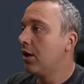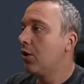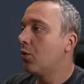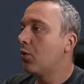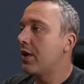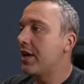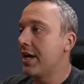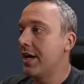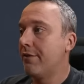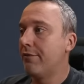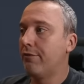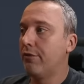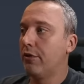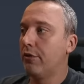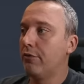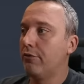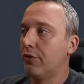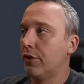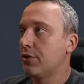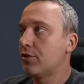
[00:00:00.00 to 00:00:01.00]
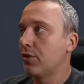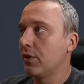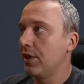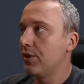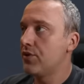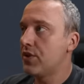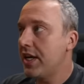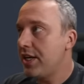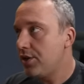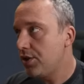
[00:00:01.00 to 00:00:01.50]
We have
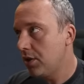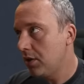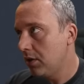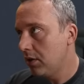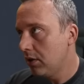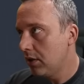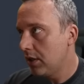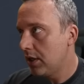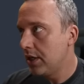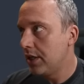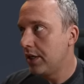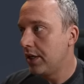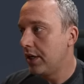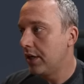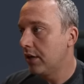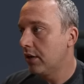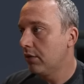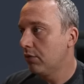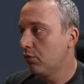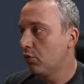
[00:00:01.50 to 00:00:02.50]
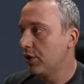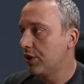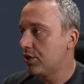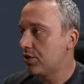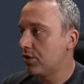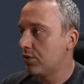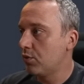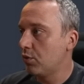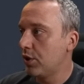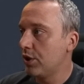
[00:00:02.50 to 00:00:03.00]
virtualization in here,
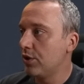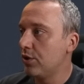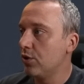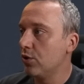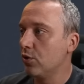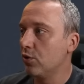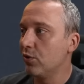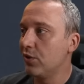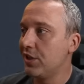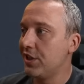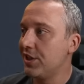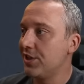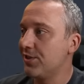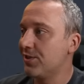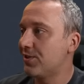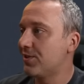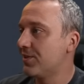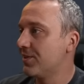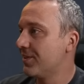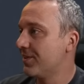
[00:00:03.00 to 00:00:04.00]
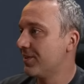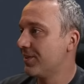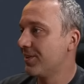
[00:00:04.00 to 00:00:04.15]
which we do these